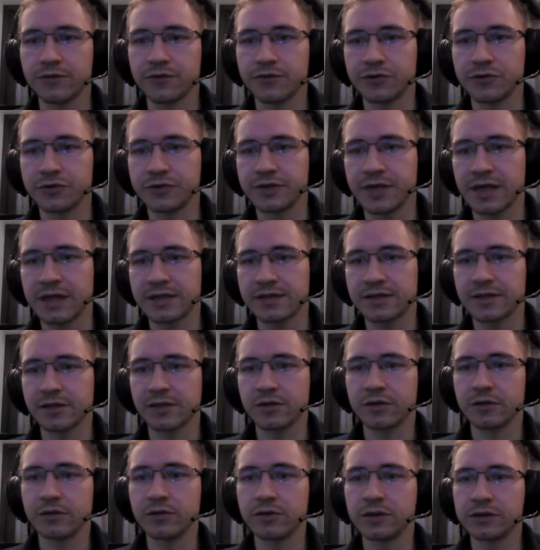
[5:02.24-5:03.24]
you're testing
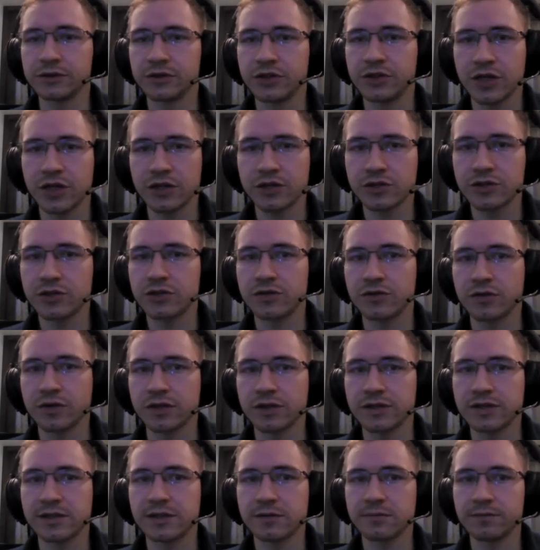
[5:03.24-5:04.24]
your local changes, you
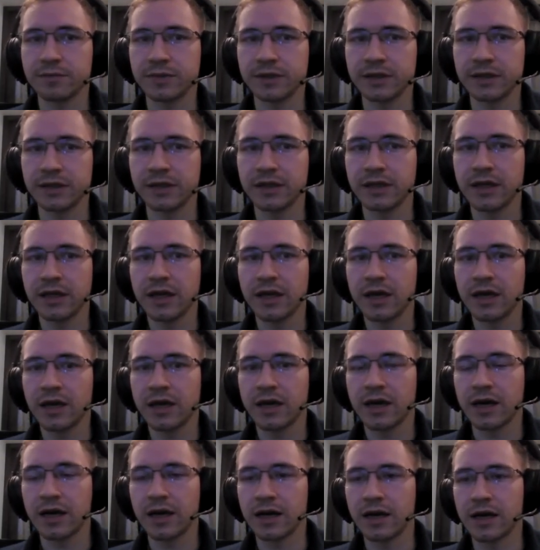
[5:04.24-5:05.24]
can simply
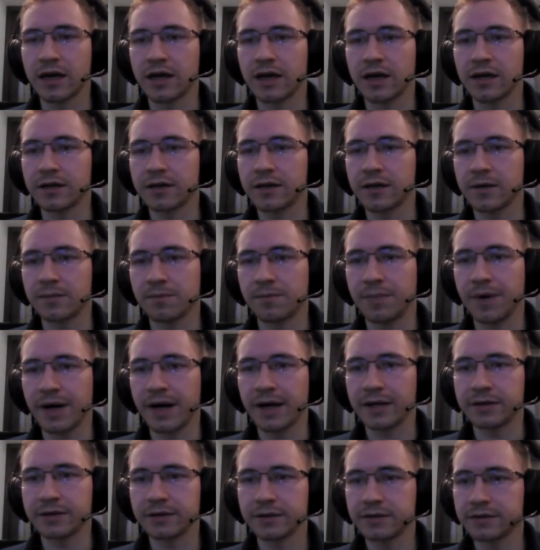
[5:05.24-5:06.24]

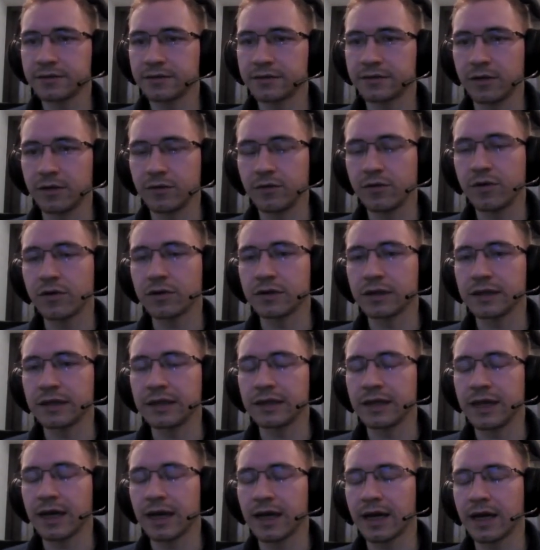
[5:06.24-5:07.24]
compile it
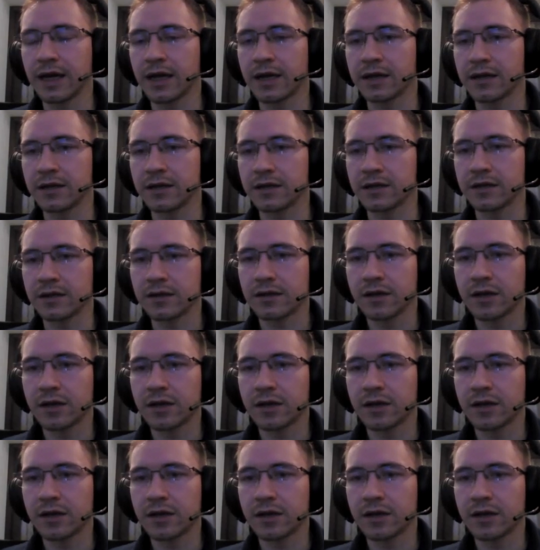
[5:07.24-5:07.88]
locally and